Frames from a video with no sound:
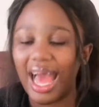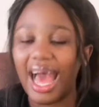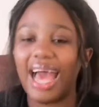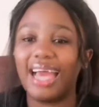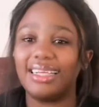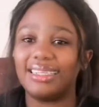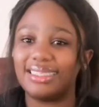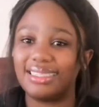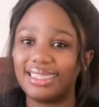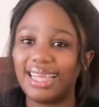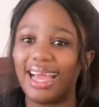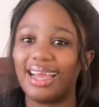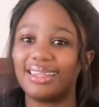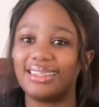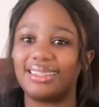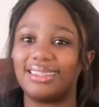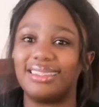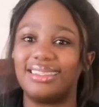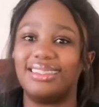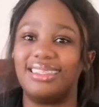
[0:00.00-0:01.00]
I
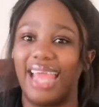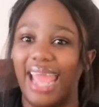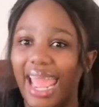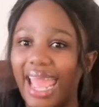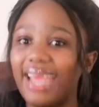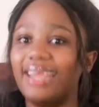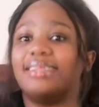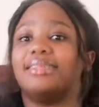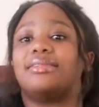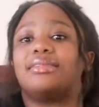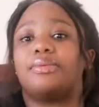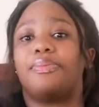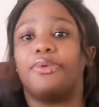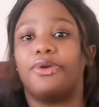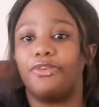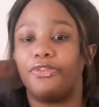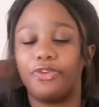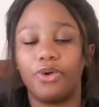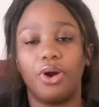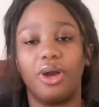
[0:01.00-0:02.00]
start days
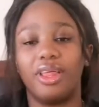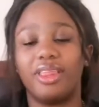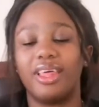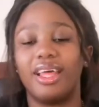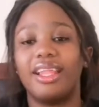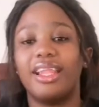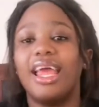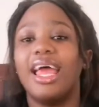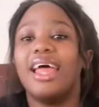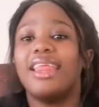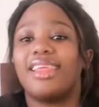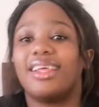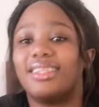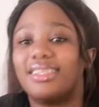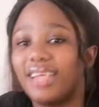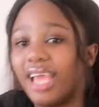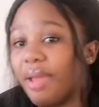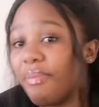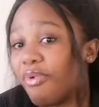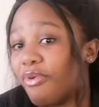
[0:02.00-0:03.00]
before, and then the
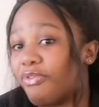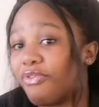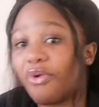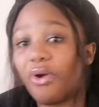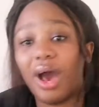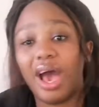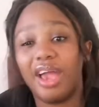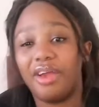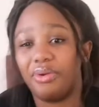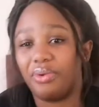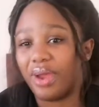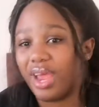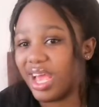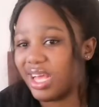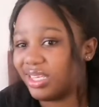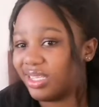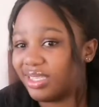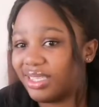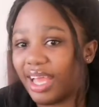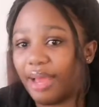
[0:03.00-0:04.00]
day before I
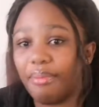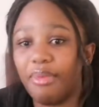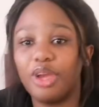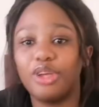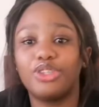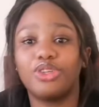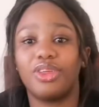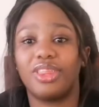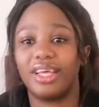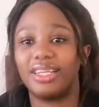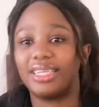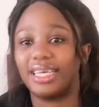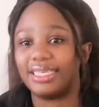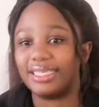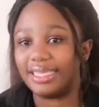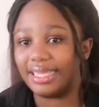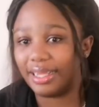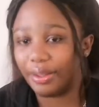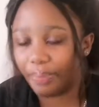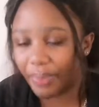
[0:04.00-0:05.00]
rest, I make sure that I
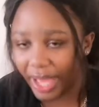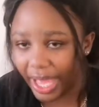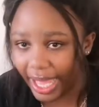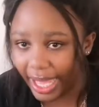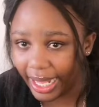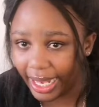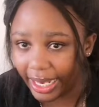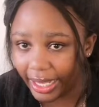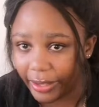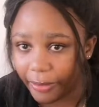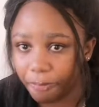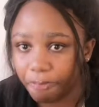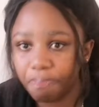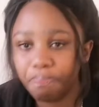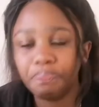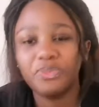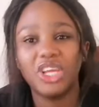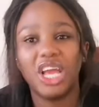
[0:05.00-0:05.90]
sleep early.